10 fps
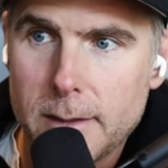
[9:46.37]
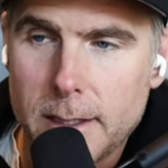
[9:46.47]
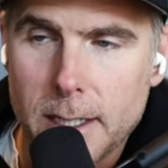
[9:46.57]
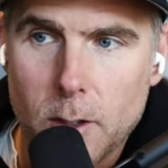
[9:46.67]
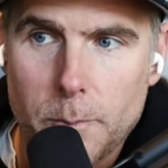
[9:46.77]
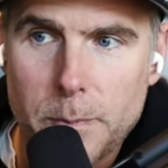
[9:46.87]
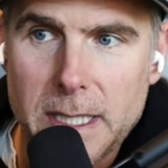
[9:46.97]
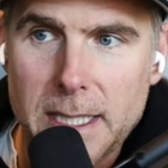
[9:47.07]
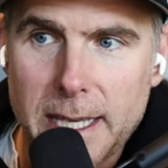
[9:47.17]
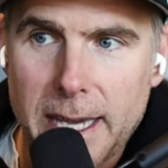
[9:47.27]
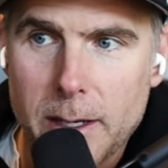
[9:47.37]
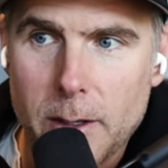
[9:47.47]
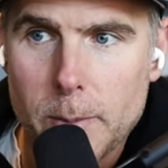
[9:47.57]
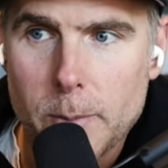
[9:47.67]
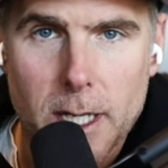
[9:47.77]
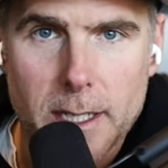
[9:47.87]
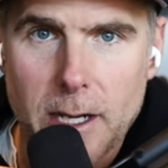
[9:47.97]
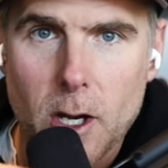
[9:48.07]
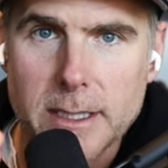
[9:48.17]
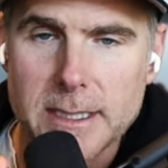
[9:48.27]
you know, BEA, Weblot,
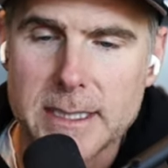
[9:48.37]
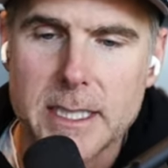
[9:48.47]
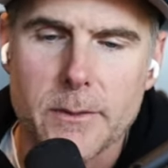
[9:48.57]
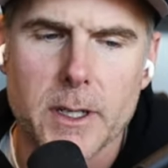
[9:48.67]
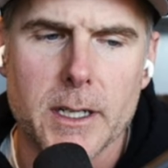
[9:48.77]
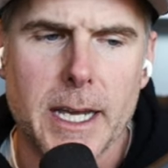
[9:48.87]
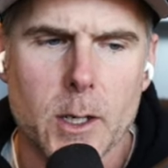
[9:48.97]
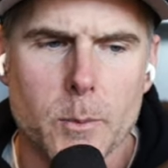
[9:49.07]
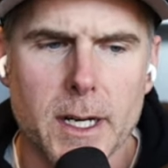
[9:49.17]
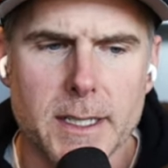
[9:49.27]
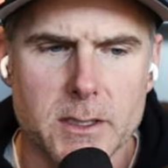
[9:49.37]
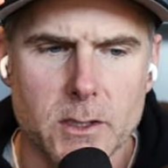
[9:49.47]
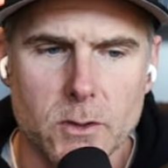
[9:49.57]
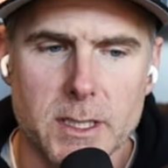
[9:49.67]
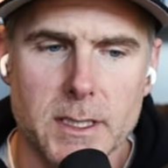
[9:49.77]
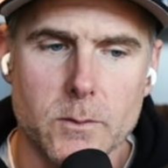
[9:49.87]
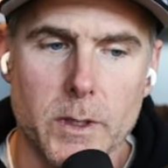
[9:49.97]
like all these different enterprise solutions.